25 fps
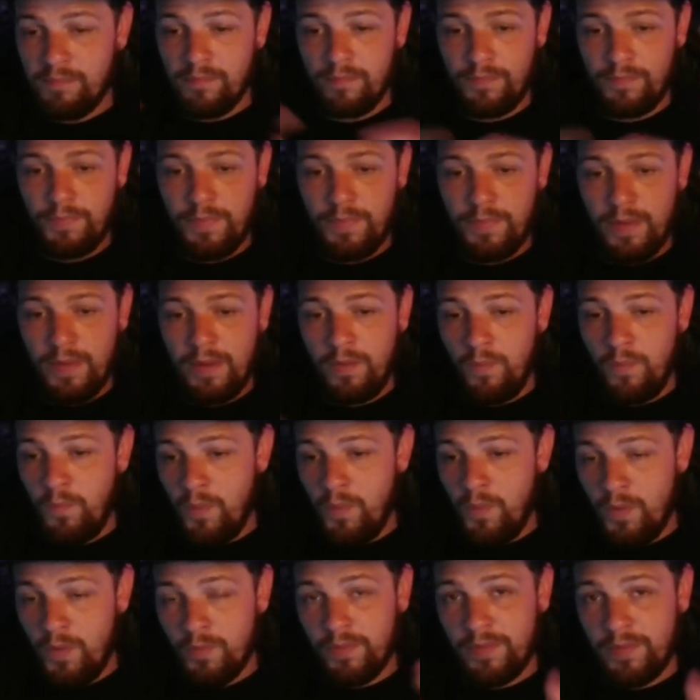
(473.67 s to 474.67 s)
they
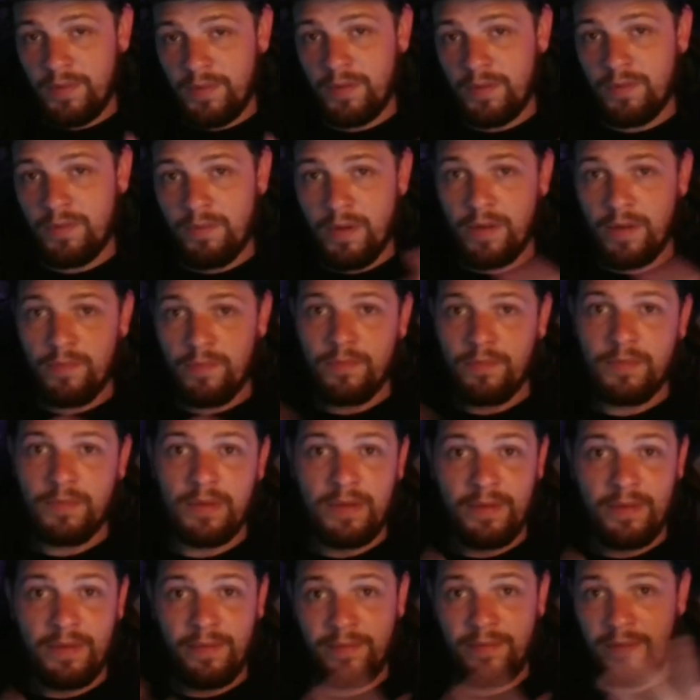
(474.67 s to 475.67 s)
won't stick around.
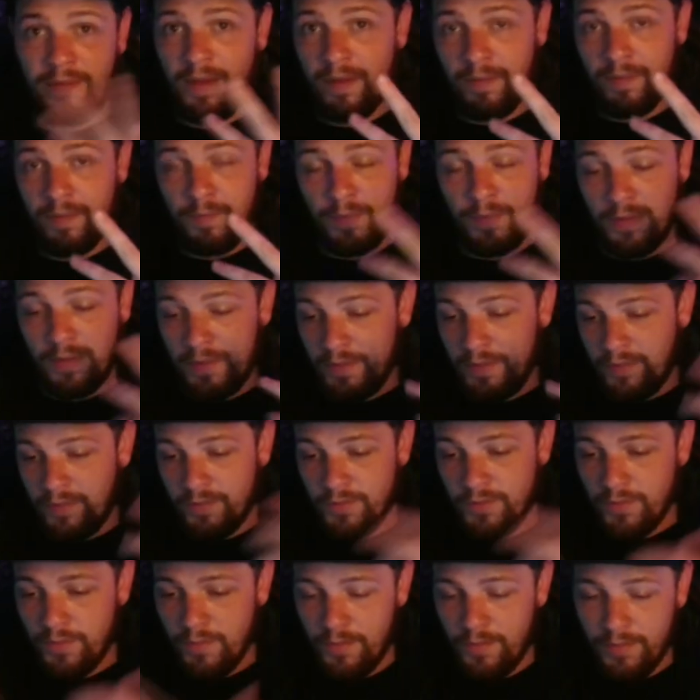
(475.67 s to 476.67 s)
And it's sad, but it's the
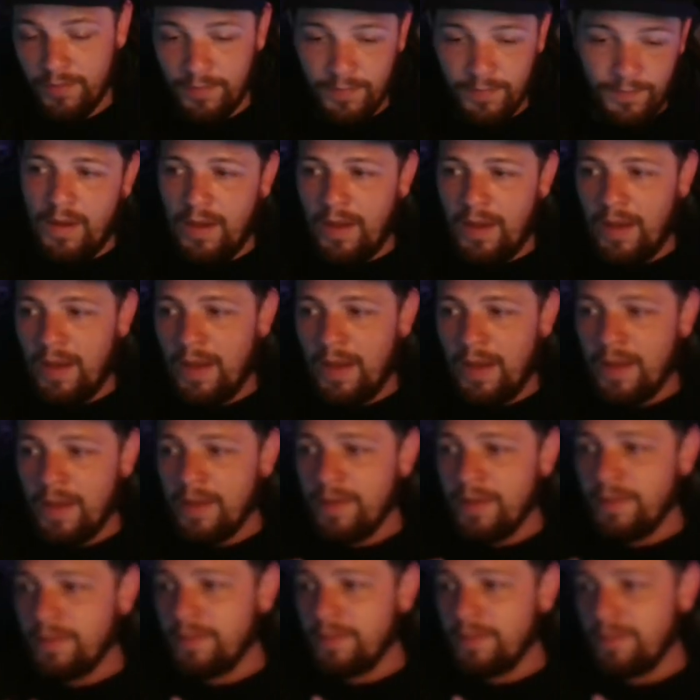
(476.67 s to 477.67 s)
truth.
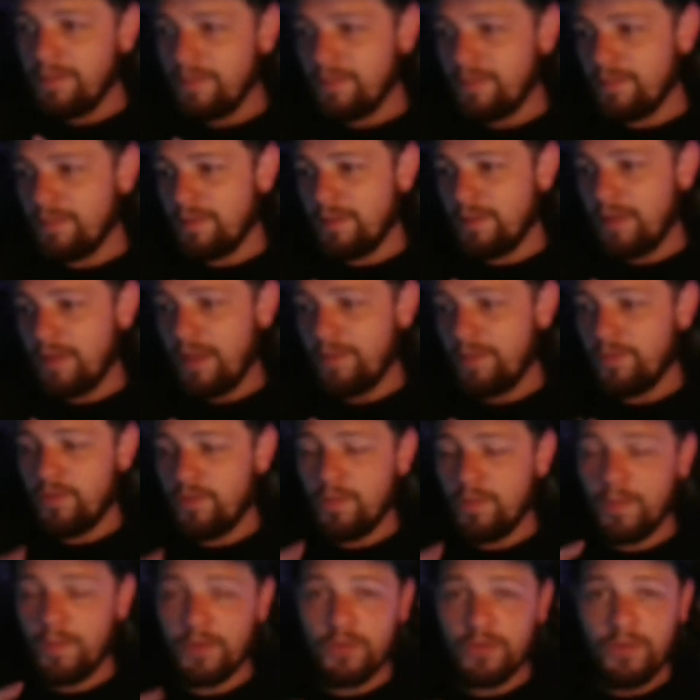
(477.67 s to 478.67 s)
I have too
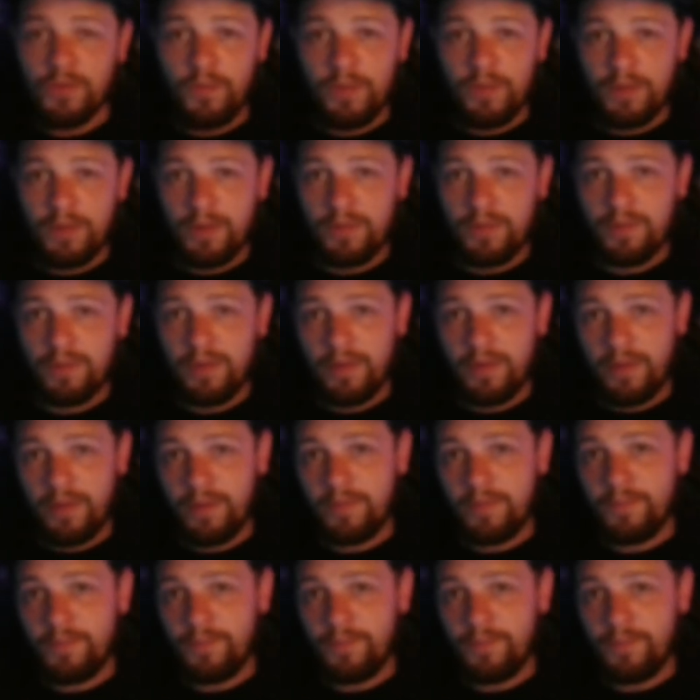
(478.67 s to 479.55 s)
much going on right now